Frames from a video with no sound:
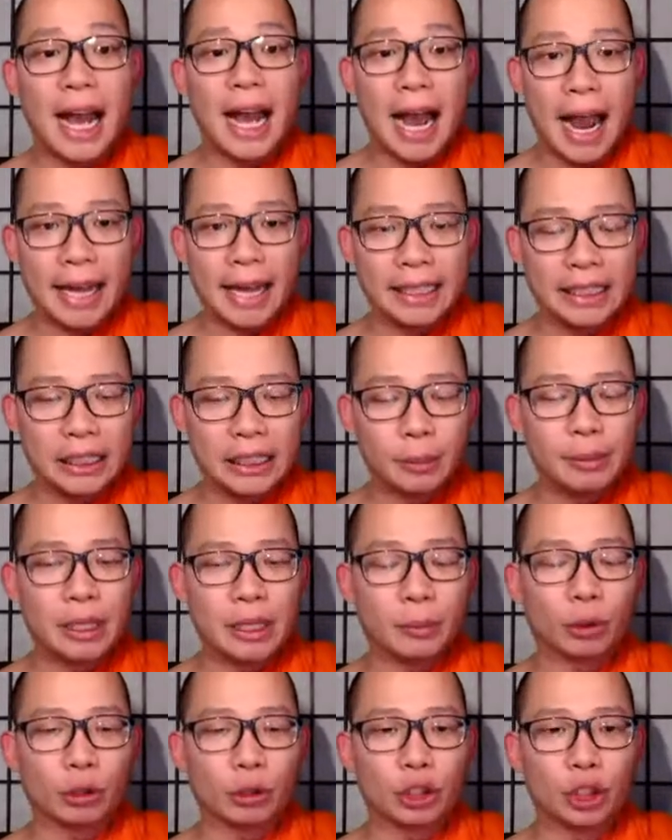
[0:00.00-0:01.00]
I need to be
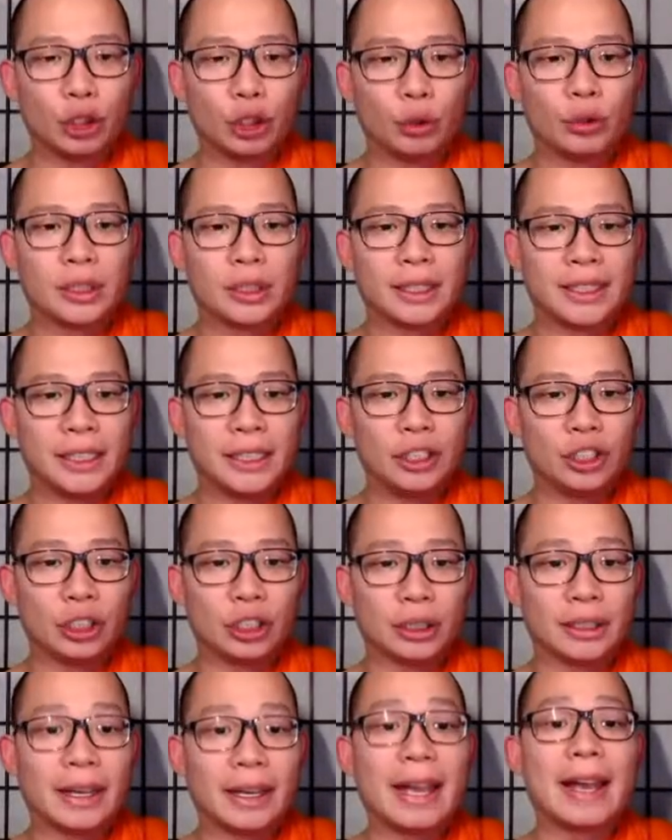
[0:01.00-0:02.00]
able to choose a
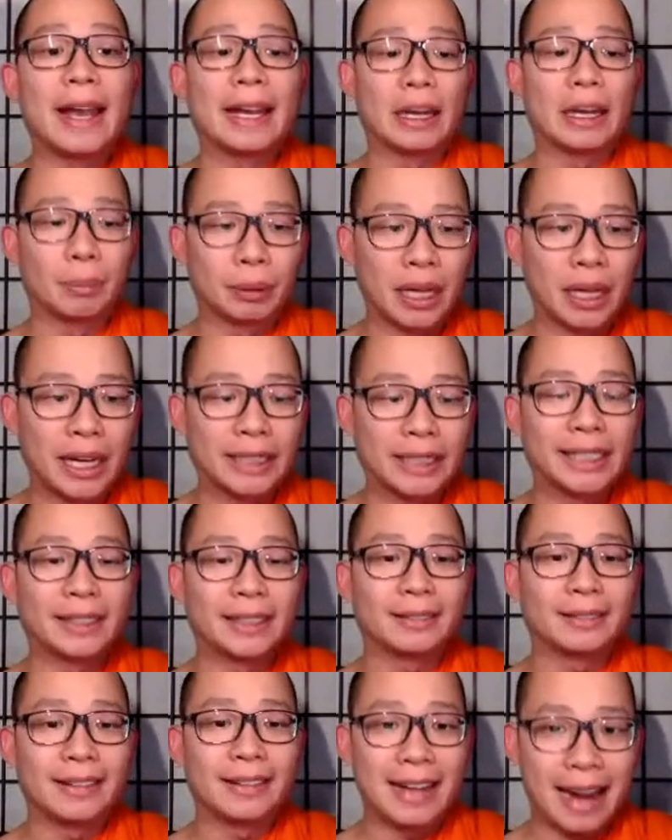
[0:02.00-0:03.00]
teaching and apply it
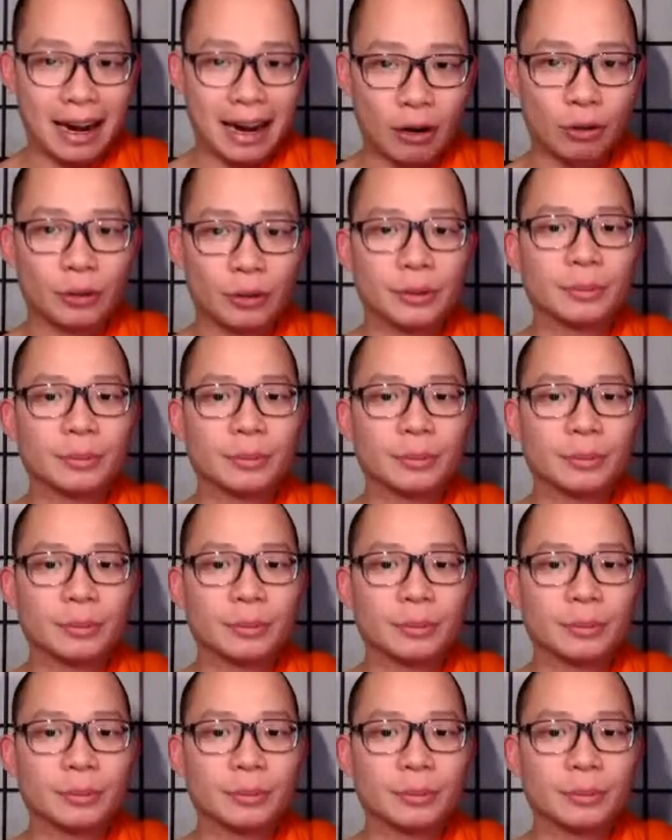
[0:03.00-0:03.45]
now.